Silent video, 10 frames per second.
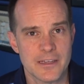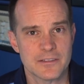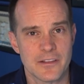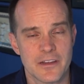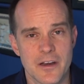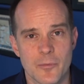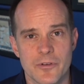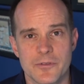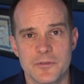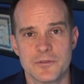based on the
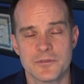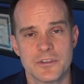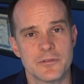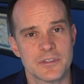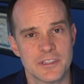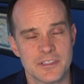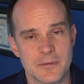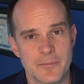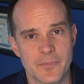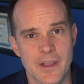number of users in your
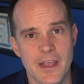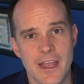system,